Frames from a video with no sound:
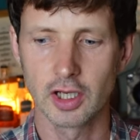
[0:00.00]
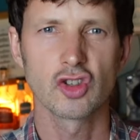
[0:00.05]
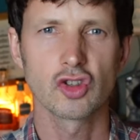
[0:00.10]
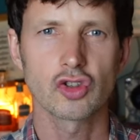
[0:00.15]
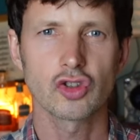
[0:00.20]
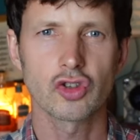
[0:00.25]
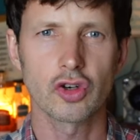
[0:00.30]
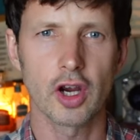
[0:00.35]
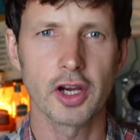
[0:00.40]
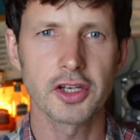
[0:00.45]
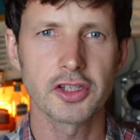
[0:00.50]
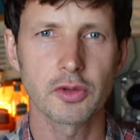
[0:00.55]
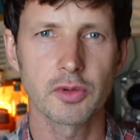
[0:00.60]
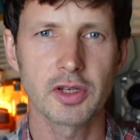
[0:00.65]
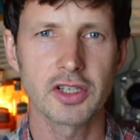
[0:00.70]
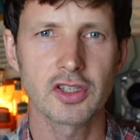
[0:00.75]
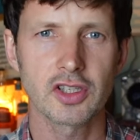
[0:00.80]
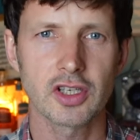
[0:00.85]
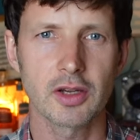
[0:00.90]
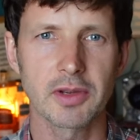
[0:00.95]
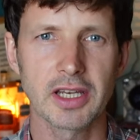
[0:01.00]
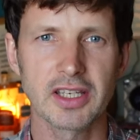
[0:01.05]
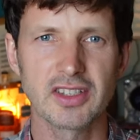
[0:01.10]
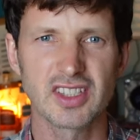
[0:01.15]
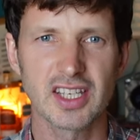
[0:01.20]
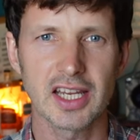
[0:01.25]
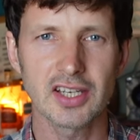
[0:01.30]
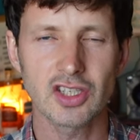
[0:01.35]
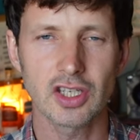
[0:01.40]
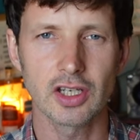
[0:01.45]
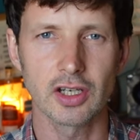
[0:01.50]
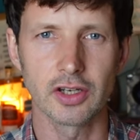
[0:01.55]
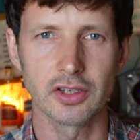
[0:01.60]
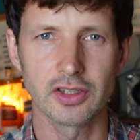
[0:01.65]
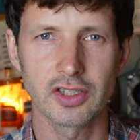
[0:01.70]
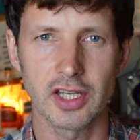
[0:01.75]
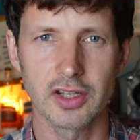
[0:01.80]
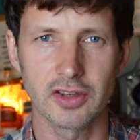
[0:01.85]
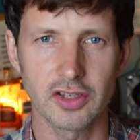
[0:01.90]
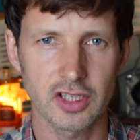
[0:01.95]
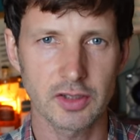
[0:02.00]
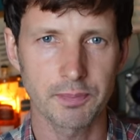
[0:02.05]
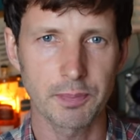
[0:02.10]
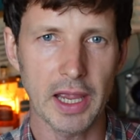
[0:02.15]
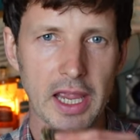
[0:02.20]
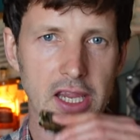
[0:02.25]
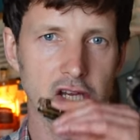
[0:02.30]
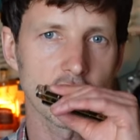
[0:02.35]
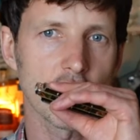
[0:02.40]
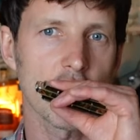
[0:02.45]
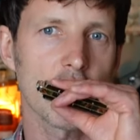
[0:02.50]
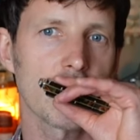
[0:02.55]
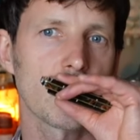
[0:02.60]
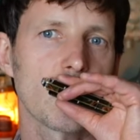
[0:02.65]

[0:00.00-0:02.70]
try doing some in dissonant in the space.